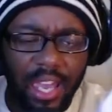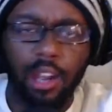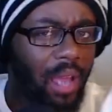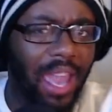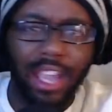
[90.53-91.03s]

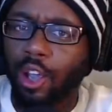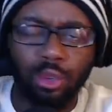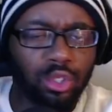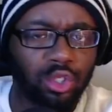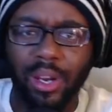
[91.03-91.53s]
and go
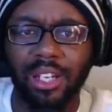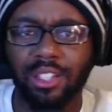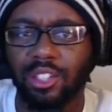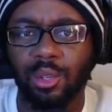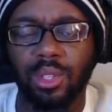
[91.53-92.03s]
straight
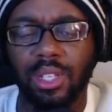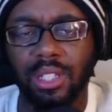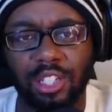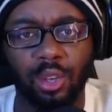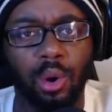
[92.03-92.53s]
into the
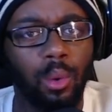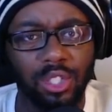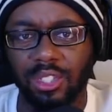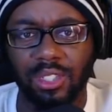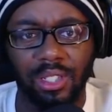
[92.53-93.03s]
Discord,
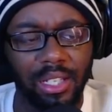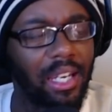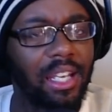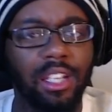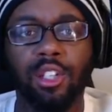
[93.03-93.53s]
which is the link
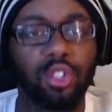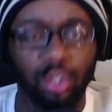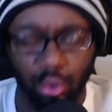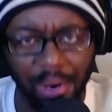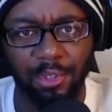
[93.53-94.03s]
in the
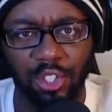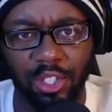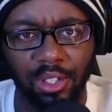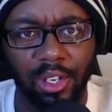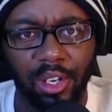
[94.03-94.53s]
description,